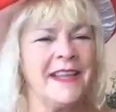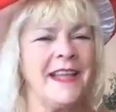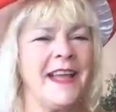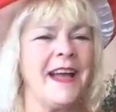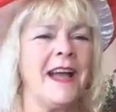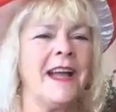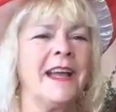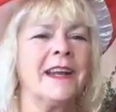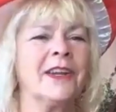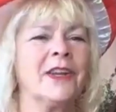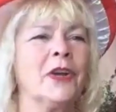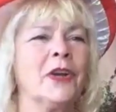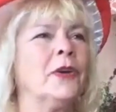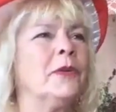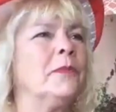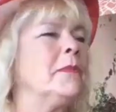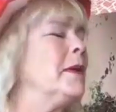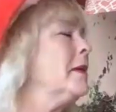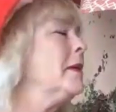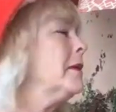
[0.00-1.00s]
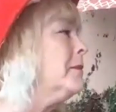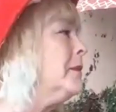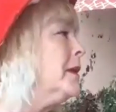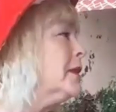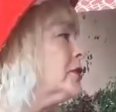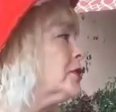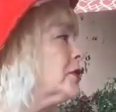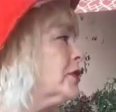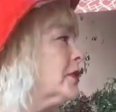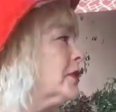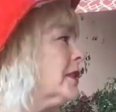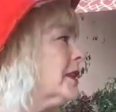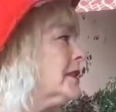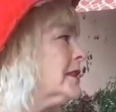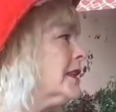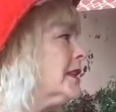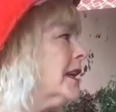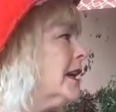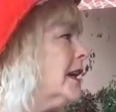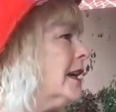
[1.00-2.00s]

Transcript: Yeah, I got to go and make sure that